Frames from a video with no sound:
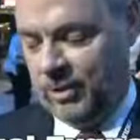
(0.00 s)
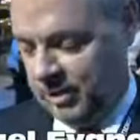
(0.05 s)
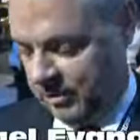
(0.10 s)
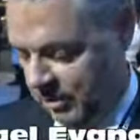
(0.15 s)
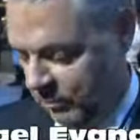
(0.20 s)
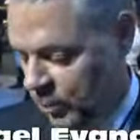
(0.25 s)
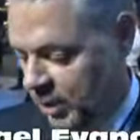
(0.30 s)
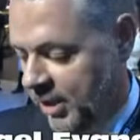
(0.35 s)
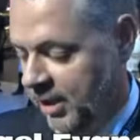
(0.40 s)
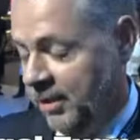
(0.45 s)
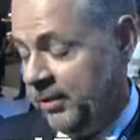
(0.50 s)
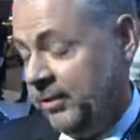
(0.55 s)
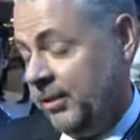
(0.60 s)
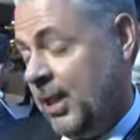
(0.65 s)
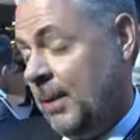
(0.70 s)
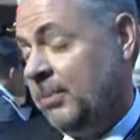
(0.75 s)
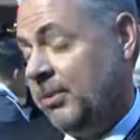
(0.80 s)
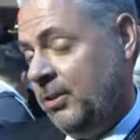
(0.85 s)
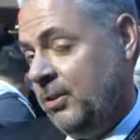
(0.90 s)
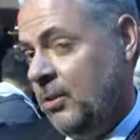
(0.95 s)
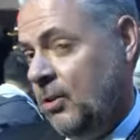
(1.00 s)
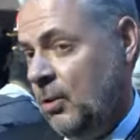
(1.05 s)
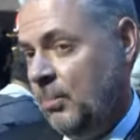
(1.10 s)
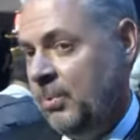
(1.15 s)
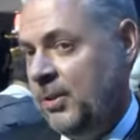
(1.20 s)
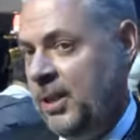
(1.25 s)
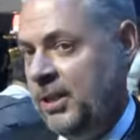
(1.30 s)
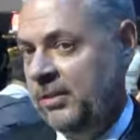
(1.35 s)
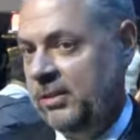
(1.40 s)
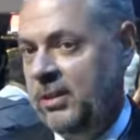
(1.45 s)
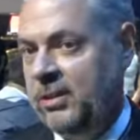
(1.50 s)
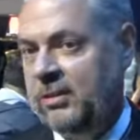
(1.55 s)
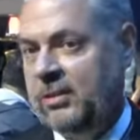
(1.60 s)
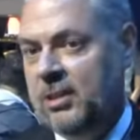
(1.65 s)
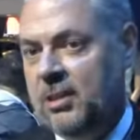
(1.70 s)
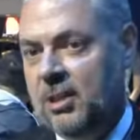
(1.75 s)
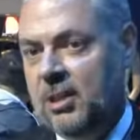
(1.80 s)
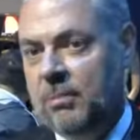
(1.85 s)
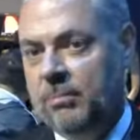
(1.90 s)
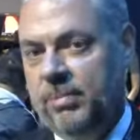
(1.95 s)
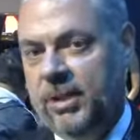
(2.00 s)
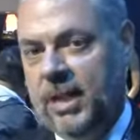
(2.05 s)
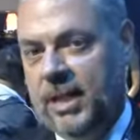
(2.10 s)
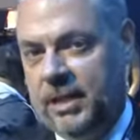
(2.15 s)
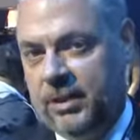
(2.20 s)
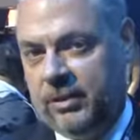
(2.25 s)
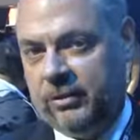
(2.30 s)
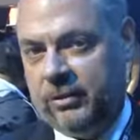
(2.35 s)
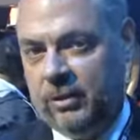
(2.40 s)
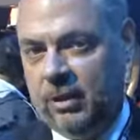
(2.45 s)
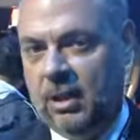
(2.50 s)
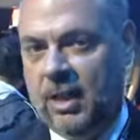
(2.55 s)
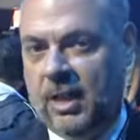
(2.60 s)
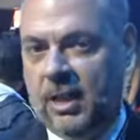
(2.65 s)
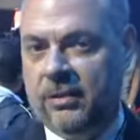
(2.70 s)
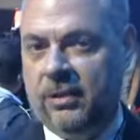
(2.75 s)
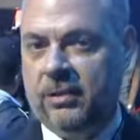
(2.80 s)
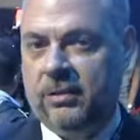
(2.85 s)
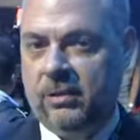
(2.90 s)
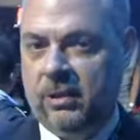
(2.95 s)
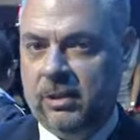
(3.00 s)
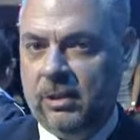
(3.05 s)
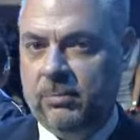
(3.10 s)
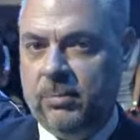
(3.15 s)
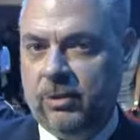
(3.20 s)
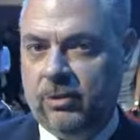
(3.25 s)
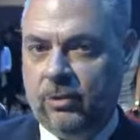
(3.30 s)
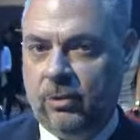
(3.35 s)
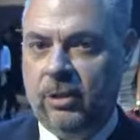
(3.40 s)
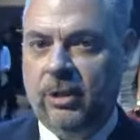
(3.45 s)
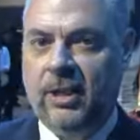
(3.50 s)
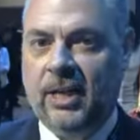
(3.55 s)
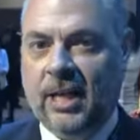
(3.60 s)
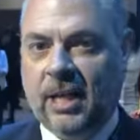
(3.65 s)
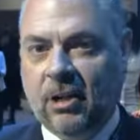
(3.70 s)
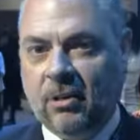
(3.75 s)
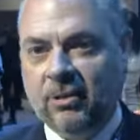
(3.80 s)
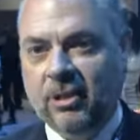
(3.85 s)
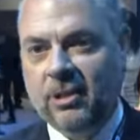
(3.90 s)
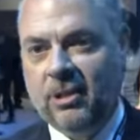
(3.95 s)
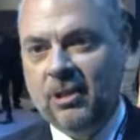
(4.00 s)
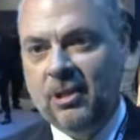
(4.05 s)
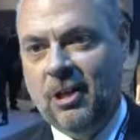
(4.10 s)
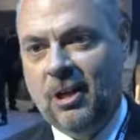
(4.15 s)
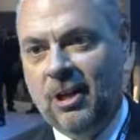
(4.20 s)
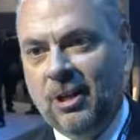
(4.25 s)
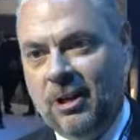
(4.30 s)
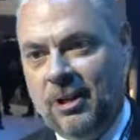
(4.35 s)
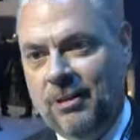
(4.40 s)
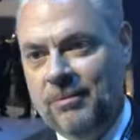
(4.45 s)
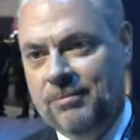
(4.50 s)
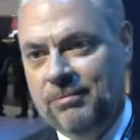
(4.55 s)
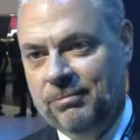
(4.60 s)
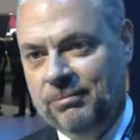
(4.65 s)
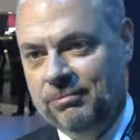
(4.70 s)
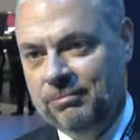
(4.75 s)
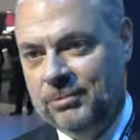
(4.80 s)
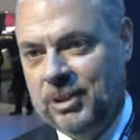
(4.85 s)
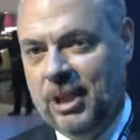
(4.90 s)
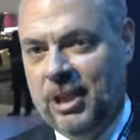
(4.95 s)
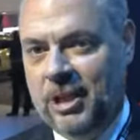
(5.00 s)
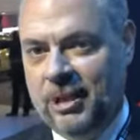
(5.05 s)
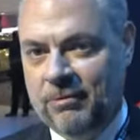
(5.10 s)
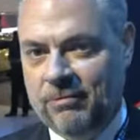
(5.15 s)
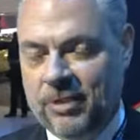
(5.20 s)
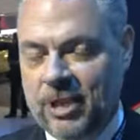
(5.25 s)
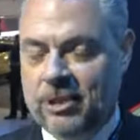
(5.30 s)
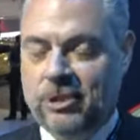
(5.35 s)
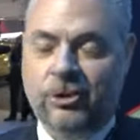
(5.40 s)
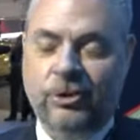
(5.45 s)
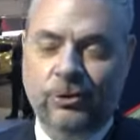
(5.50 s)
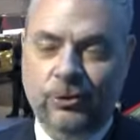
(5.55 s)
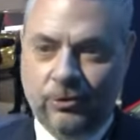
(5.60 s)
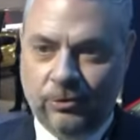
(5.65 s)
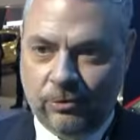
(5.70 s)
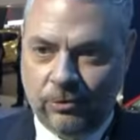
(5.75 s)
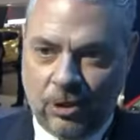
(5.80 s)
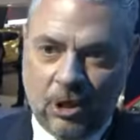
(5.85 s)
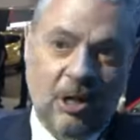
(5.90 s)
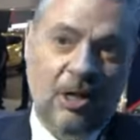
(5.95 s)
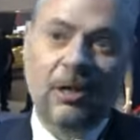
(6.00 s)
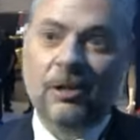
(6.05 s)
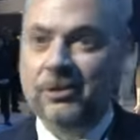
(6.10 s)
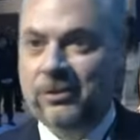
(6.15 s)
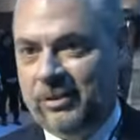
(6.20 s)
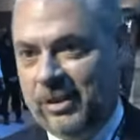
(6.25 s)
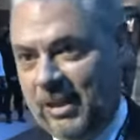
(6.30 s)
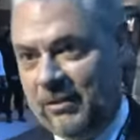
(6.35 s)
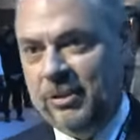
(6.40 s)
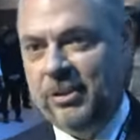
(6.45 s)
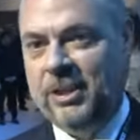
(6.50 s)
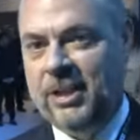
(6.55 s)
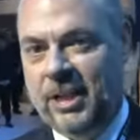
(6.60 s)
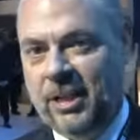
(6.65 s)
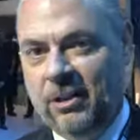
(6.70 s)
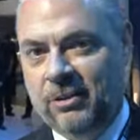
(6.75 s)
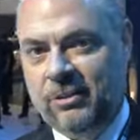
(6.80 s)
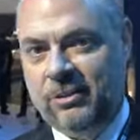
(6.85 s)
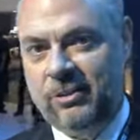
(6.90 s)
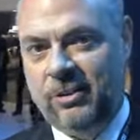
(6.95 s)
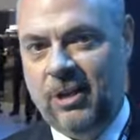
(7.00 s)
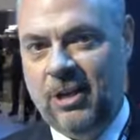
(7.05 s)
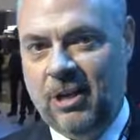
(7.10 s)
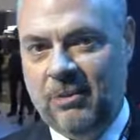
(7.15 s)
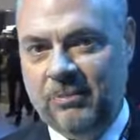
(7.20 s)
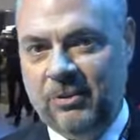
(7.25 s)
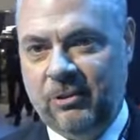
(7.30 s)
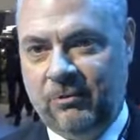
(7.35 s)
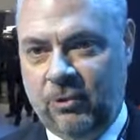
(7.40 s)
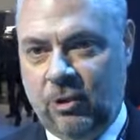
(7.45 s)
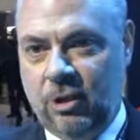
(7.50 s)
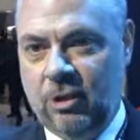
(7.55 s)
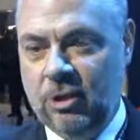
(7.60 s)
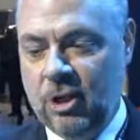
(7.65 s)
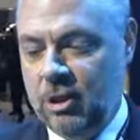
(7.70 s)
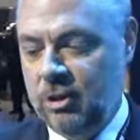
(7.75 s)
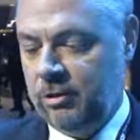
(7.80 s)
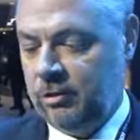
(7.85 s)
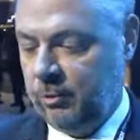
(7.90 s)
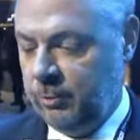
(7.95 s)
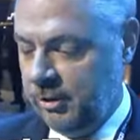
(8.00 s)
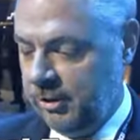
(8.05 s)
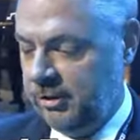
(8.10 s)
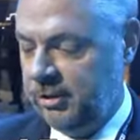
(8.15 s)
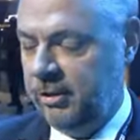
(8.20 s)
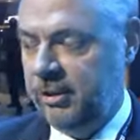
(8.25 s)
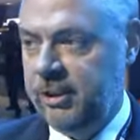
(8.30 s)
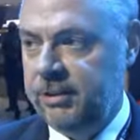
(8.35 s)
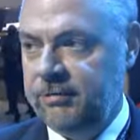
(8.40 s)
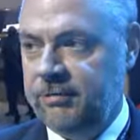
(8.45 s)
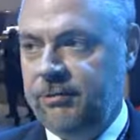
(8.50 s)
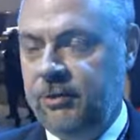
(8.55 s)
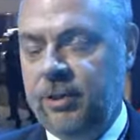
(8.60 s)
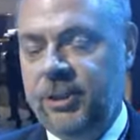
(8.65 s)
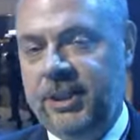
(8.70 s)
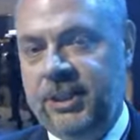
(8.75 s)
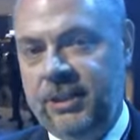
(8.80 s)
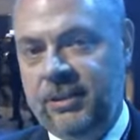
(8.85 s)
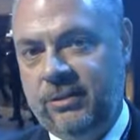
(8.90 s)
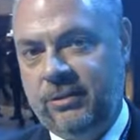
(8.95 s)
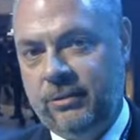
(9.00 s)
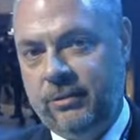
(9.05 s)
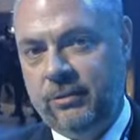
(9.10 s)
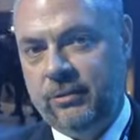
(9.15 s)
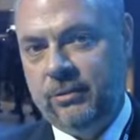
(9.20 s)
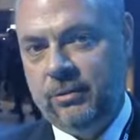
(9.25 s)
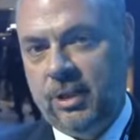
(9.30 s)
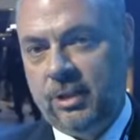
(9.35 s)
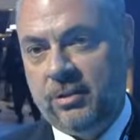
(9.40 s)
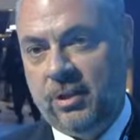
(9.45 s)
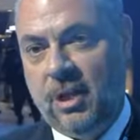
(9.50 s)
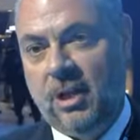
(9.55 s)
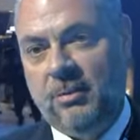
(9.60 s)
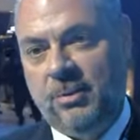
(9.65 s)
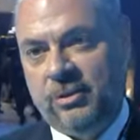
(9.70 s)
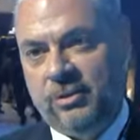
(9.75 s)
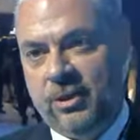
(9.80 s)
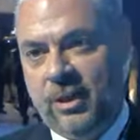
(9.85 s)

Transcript: it's one of the steps in the whole process, but I think still a lot of things need to be sorted out about um, uh, issues, laws, everything else um, to, full, to, fully get to autonomous